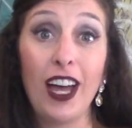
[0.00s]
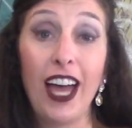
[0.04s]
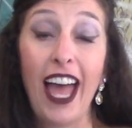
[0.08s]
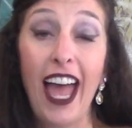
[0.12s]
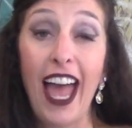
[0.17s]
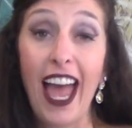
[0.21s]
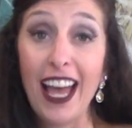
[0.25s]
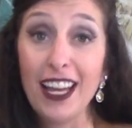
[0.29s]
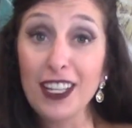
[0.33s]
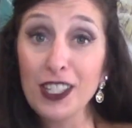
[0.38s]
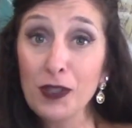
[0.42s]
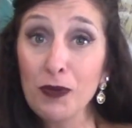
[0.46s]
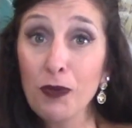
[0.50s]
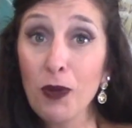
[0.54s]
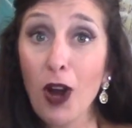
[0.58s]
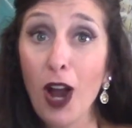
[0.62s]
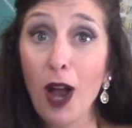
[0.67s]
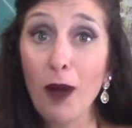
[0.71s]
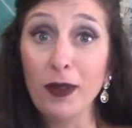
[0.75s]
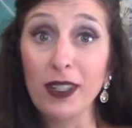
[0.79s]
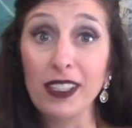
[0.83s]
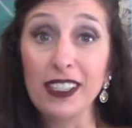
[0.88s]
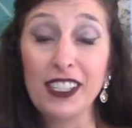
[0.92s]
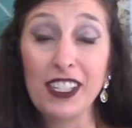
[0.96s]
As
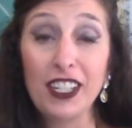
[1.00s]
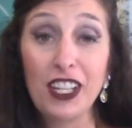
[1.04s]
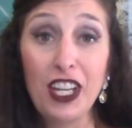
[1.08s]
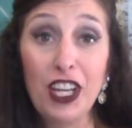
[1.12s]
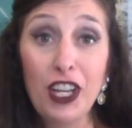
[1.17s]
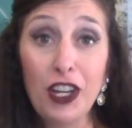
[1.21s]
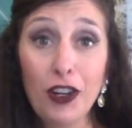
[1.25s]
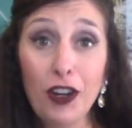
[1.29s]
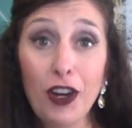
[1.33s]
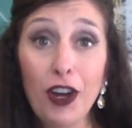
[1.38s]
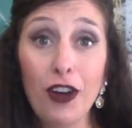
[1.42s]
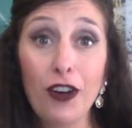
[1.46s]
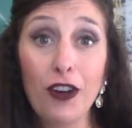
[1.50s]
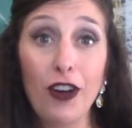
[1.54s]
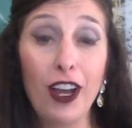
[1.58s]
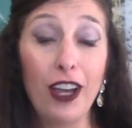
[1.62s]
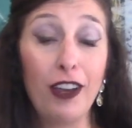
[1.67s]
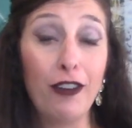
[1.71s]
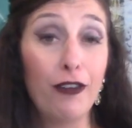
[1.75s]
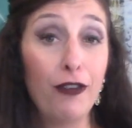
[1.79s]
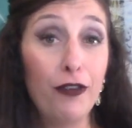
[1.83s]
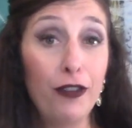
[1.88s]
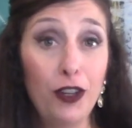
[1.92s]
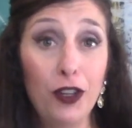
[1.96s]
promised, here are a
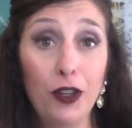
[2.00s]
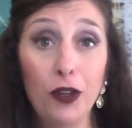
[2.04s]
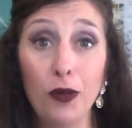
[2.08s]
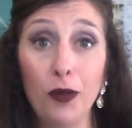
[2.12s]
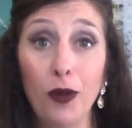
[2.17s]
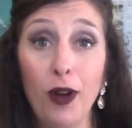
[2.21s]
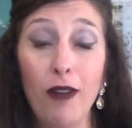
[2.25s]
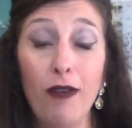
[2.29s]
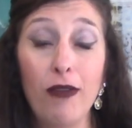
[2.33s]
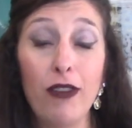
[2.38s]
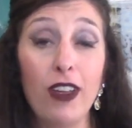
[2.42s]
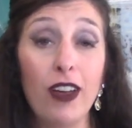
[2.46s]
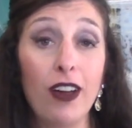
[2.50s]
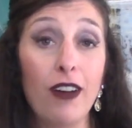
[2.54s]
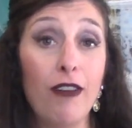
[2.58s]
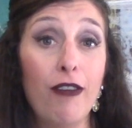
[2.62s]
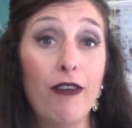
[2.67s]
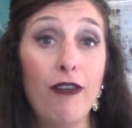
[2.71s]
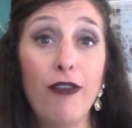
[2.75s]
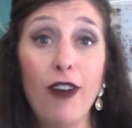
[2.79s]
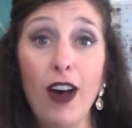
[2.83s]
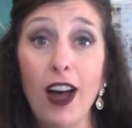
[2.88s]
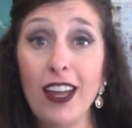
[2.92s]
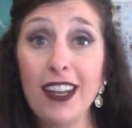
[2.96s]
few of the
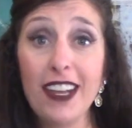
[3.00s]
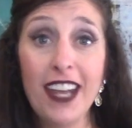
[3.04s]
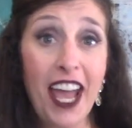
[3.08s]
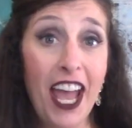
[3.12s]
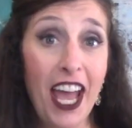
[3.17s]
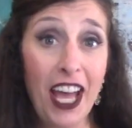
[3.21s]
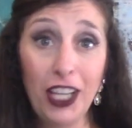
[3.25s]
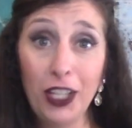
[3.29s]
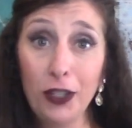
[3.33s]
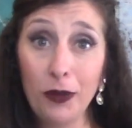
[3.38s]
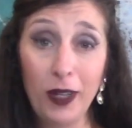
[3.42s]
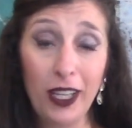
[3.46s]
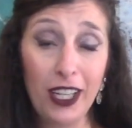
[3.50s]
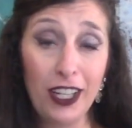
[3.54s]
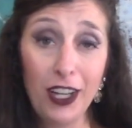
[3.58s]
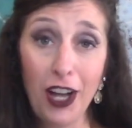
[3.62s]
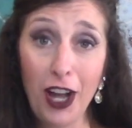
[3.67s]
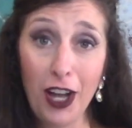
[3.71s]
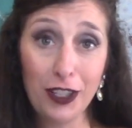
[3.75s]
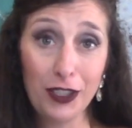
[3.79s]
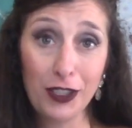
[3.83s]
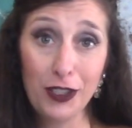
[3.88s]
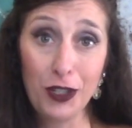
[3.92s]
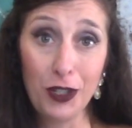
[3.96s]
fun Halloween
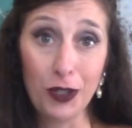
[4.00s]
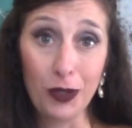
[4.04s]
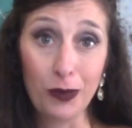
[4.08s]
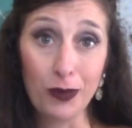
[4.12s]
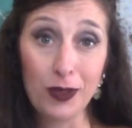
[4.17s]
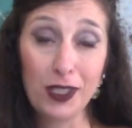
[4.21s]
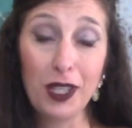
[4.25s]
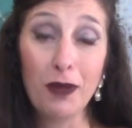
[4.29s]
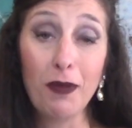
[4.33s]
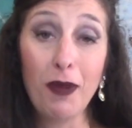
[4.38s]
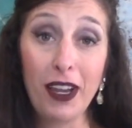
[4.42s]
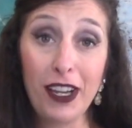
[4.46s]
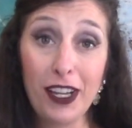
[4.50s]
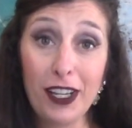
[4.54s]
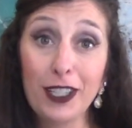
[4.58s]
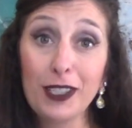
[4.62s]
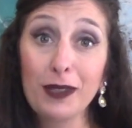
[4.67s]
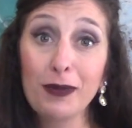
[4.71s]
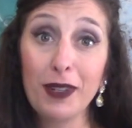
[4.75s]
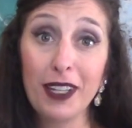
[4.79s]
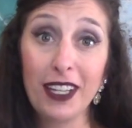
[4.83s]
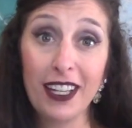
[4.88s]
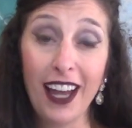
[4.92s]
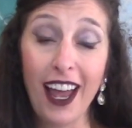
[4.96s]
costumes that my
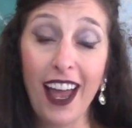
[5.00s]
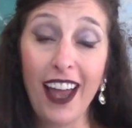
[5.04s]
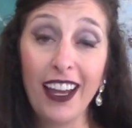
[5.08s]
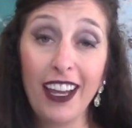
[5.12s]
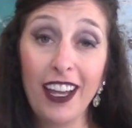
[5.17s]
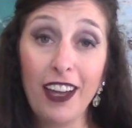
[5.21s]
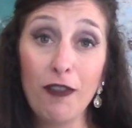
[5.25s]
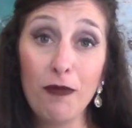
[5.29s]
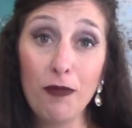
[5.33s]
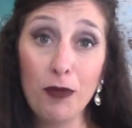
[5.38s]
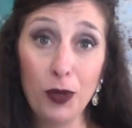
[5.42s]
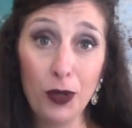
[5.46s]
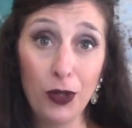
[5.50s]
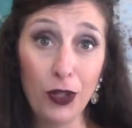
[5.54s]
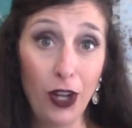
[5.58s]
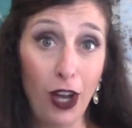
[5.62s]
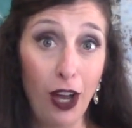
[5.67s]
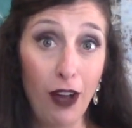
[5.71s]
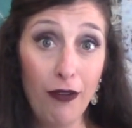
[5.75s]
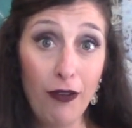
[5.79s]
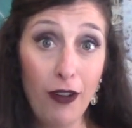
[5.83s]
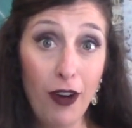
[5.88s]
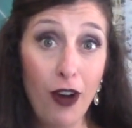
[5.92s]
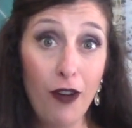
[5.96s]
husband and I have pulled
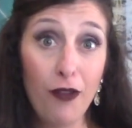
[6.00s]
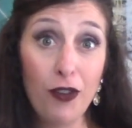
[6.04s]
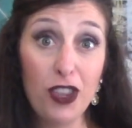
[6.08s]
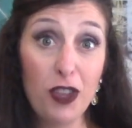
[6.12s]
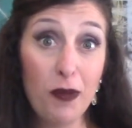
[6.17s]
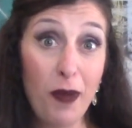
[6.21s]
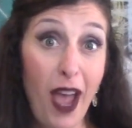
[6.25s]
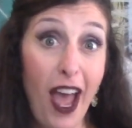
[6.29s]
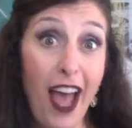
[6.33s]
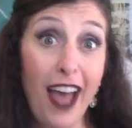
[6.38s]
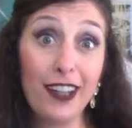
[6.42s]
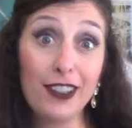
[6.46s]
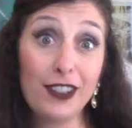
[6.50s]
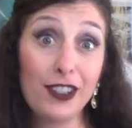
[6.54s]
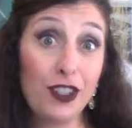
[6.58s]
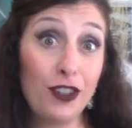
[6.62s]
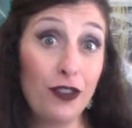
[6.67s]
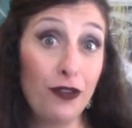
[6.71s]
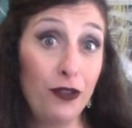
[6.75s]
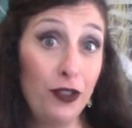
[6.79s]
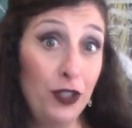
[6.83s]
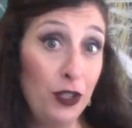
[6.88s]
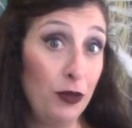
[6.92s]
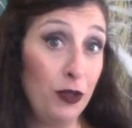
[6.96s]
off over the past
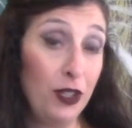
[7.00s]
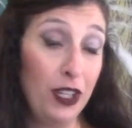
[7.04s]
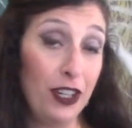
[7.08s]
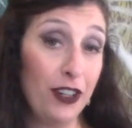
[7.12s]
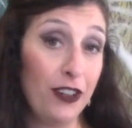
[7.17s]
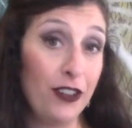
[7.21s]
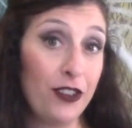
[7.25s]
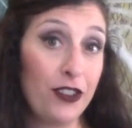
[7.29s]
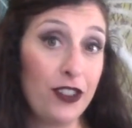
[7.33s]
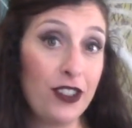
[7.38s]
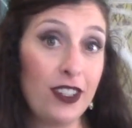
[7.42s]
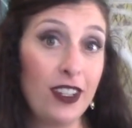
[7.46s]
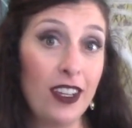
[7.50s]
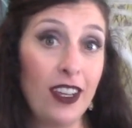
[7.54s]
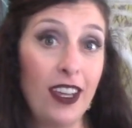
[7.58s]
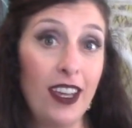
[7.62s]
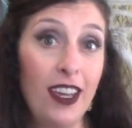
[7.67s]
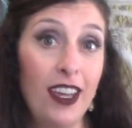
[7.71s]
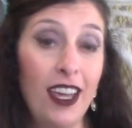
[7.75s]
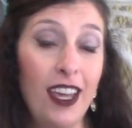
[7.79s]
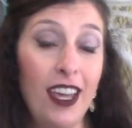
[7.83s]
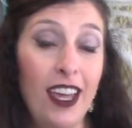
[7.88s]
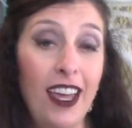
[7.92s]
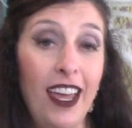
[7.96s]
few years.
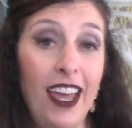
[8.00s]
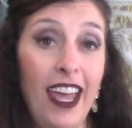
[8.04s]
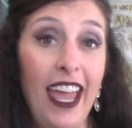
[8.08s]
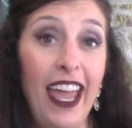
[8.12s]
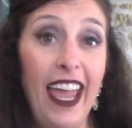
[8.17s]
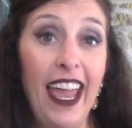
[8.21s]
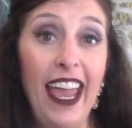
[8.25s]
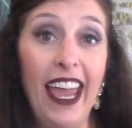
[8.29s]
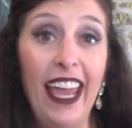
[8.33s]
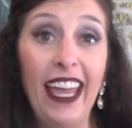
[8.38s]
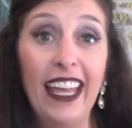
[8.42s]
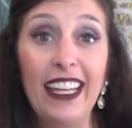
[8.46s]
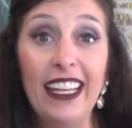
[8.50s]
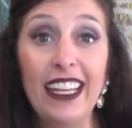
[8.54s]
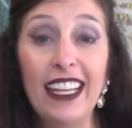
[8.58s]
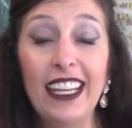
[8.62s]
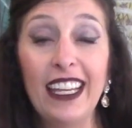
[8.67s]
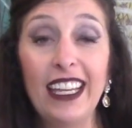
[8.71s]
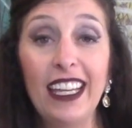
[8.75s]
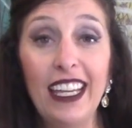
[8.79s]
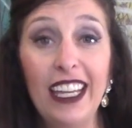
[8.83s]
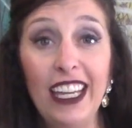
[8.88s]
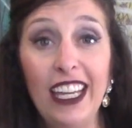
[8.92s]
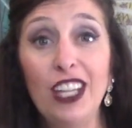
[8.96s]
And
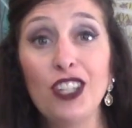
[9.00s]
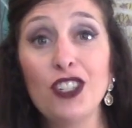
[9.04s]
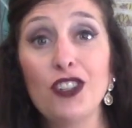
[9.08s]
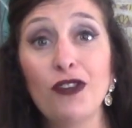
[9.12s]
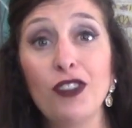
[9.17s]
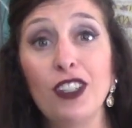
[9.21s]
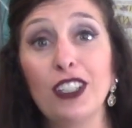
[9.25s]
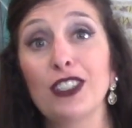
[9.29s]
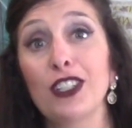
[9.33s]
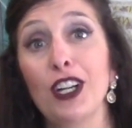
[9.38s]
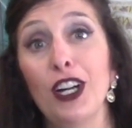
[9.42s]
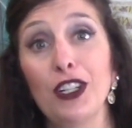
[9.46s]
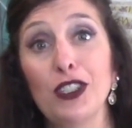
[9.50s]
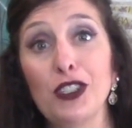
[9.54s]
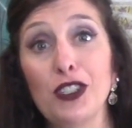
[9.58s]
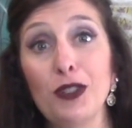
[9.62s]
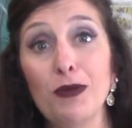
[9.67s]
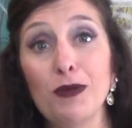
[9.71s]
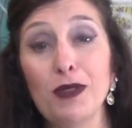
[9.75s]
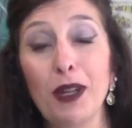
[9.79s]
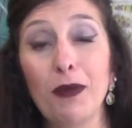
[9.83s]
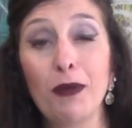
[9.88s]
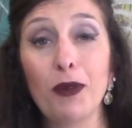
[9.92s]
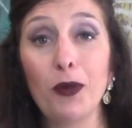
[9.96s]
each of these
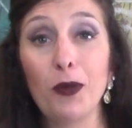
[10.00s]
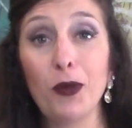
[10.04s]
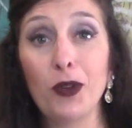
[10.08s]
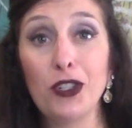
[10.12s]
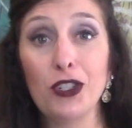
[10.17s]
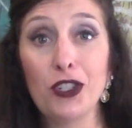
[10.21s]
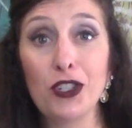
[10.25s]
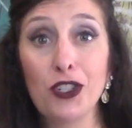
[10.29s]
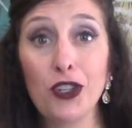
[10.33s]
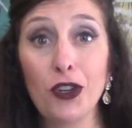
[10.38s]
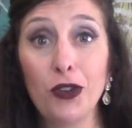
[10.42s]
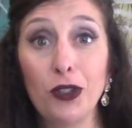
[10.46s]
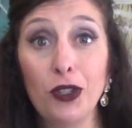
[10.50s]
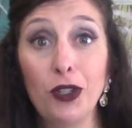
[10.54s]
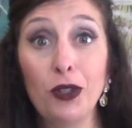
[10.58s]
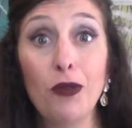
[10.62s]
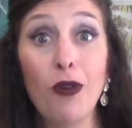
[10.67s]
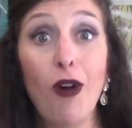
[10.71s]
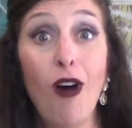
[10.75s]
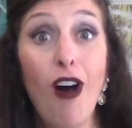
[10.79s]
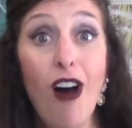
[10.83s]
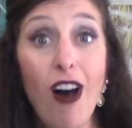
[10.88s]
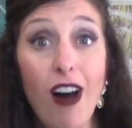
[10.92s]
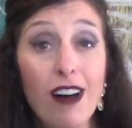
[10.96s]
costumes I'm going to show
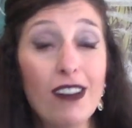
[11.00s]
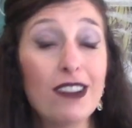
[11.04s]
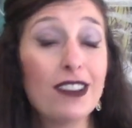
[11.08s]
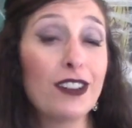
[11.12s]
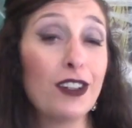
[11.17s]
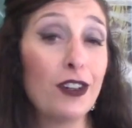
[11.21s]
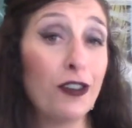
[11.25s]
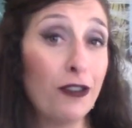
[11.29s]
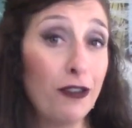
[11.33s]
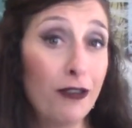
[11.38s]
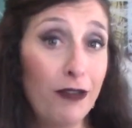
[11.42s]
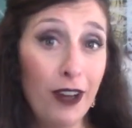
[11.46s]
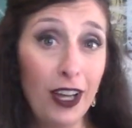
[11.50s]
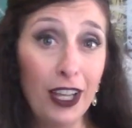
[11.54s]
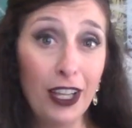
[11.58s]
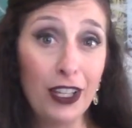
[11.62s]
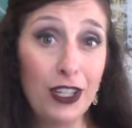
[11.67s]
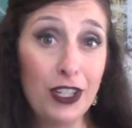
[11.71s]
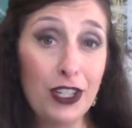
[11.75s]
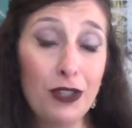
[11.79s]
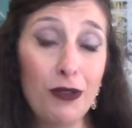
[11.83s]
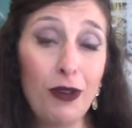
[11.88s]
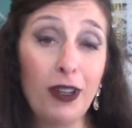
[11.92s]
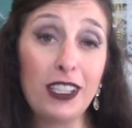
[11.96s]
you also fell
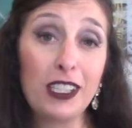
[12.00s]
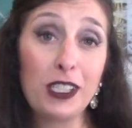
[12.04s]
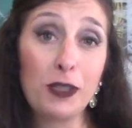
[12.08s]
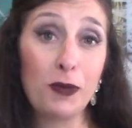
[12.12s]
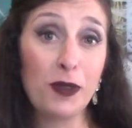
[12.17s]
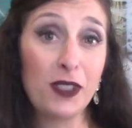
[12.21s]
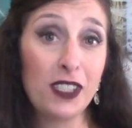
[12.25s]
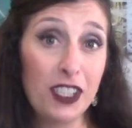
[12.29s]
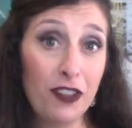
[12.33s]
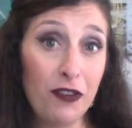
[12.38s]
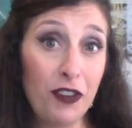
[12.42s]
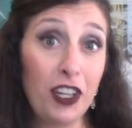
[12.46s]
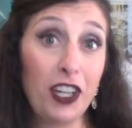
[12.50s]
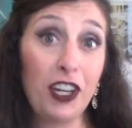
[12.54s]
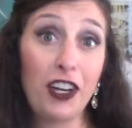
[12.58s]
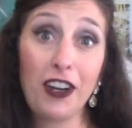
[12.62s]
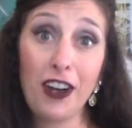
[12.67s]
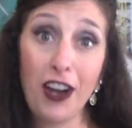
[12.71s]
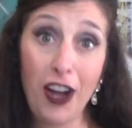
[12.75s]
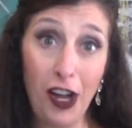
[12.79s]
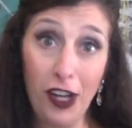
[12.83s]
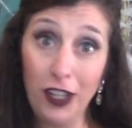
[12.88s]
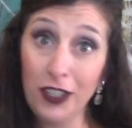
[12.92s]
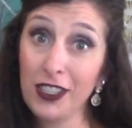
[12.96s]
into a specific
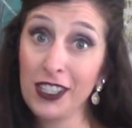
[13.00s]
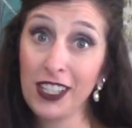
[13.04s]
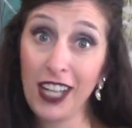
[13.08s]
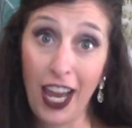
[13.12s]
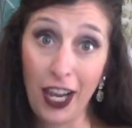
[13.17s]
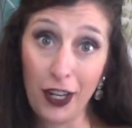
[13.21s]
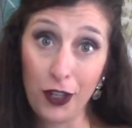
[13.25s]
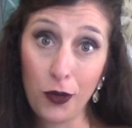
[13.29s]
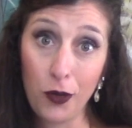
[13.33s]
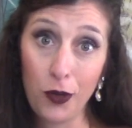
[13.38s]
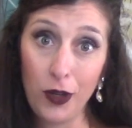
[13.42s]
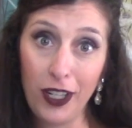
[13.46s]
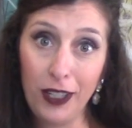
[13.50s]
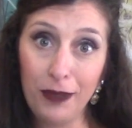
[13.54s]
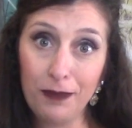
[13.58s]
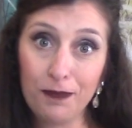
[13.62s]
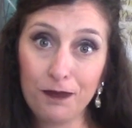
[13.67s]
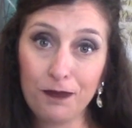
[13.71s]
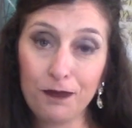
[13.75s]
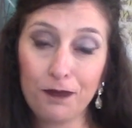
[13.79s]
cost category.